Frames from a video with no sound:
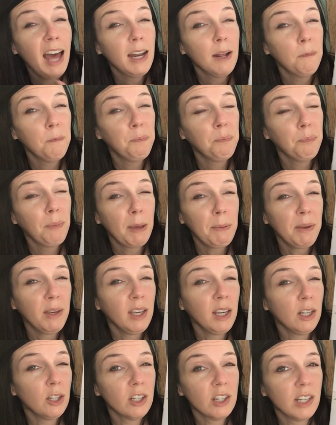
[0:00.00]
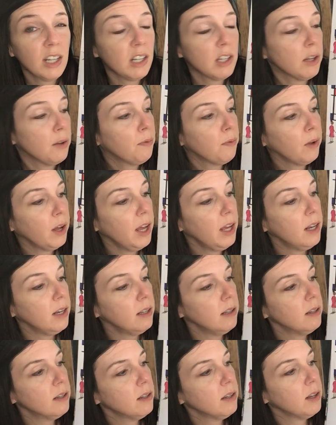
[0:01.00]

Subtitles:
and maybe he just needs a friend.